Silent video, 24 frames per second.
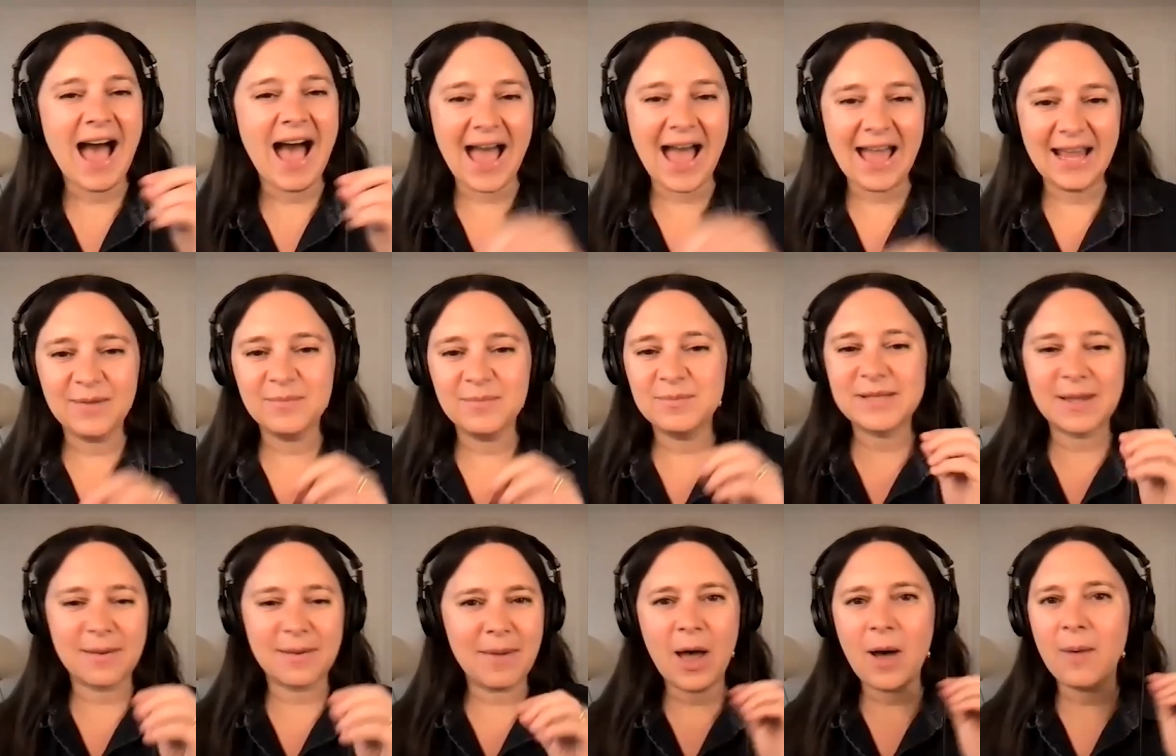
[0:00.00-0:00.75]
I am
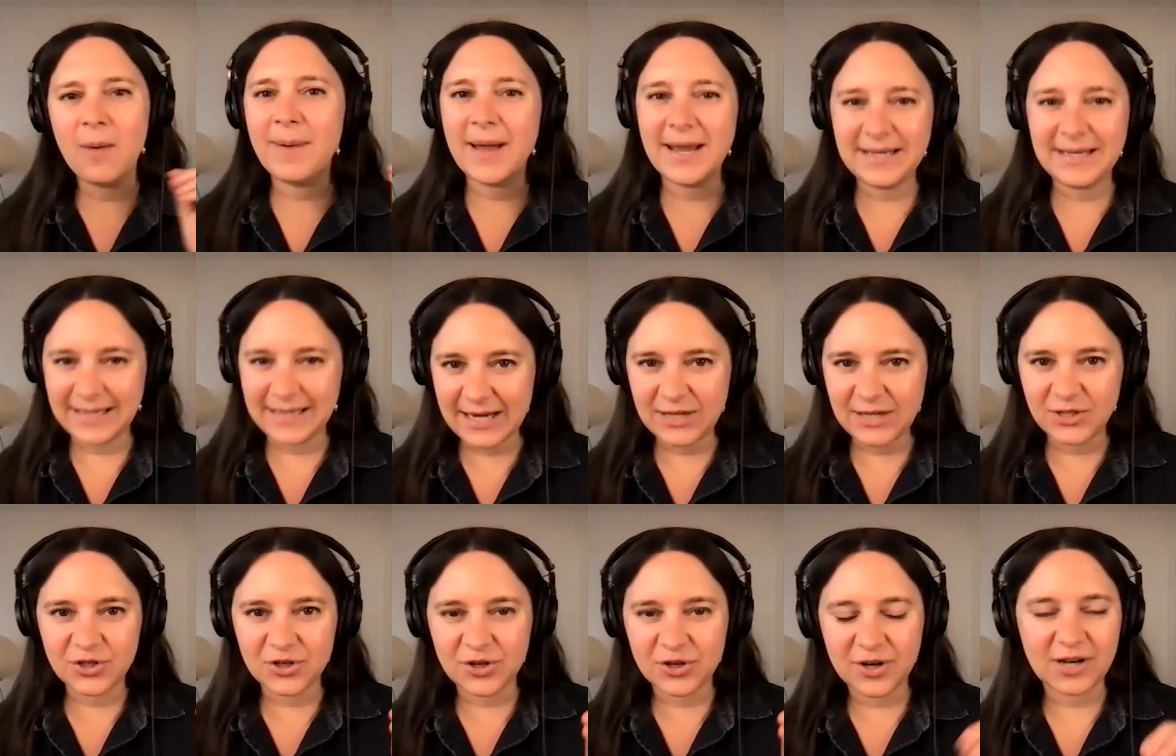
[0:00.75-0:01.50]
somehow by
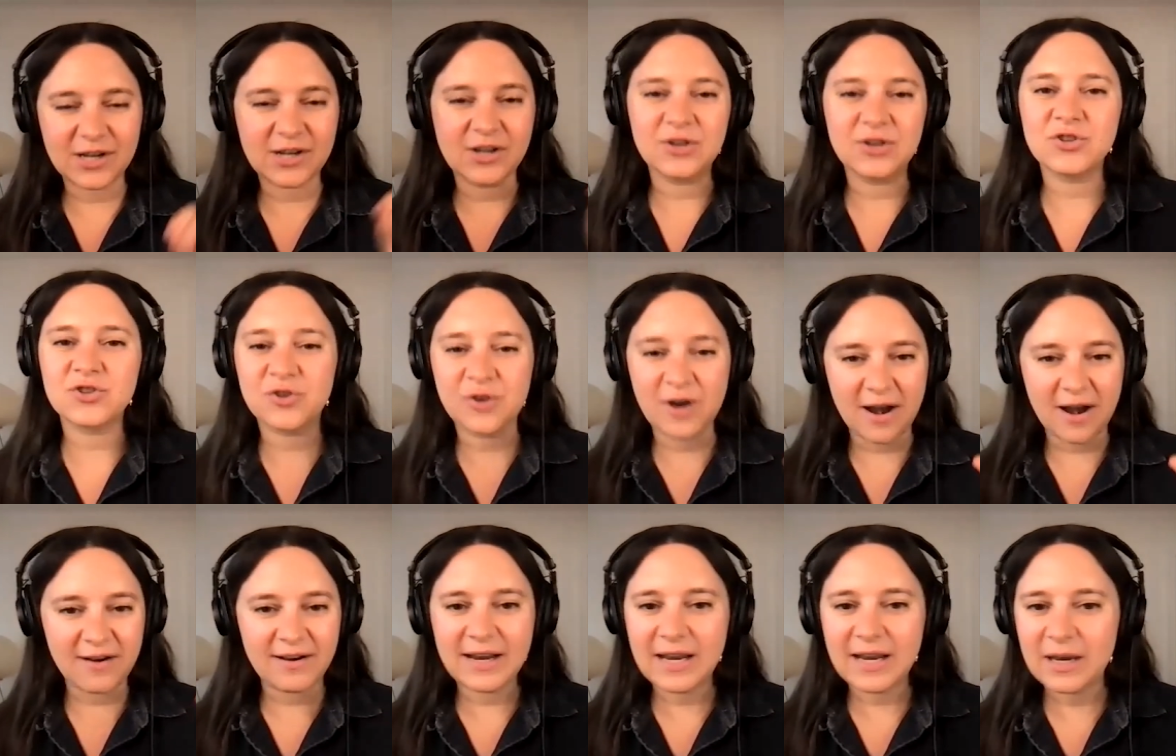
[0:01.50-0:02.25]
nature a
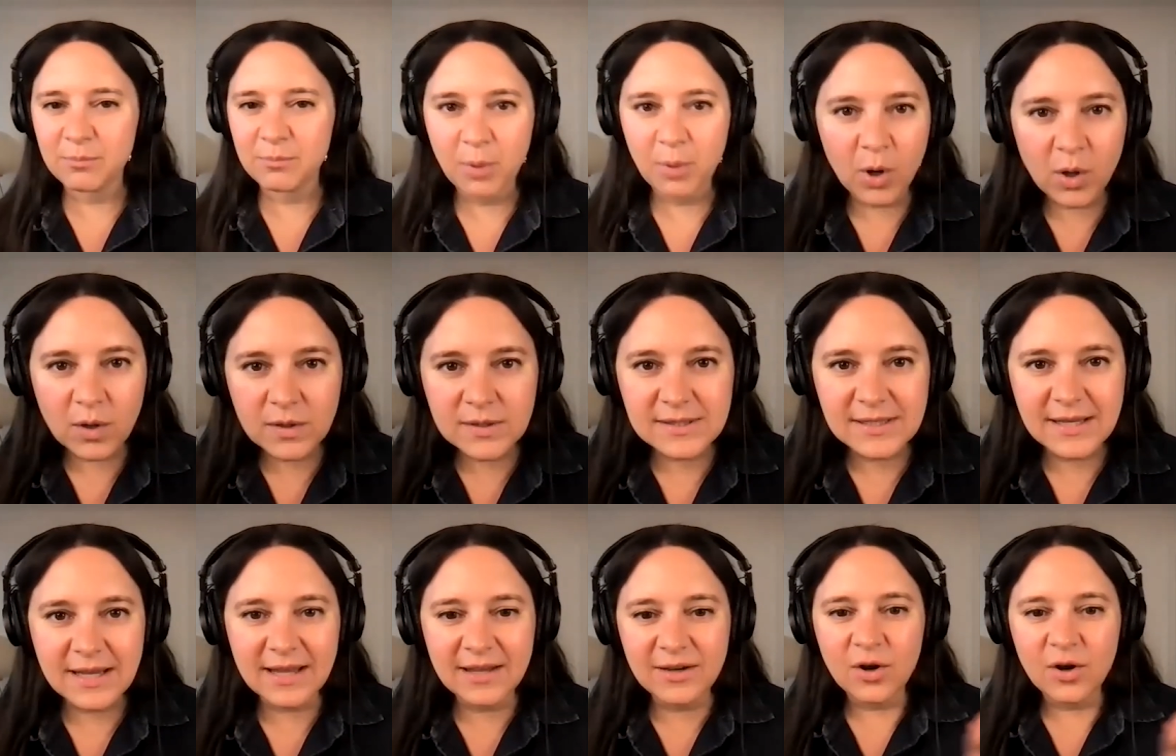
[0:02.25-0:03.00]
contrarian
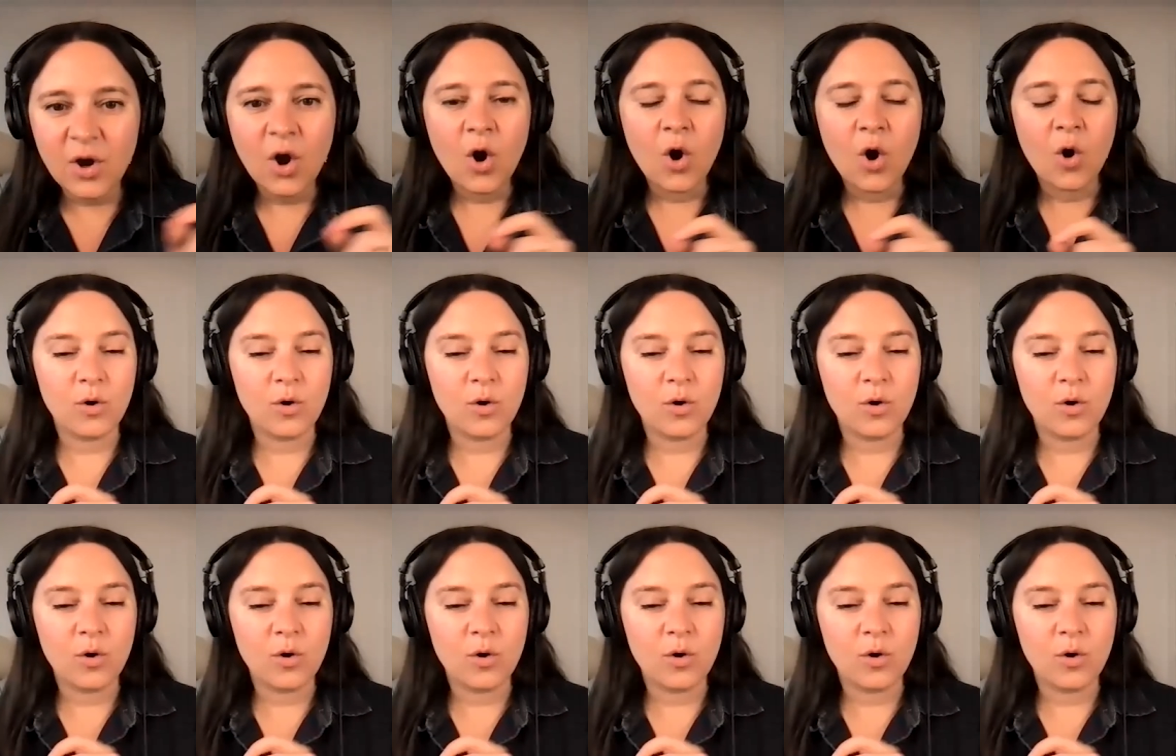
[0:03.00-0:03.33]
person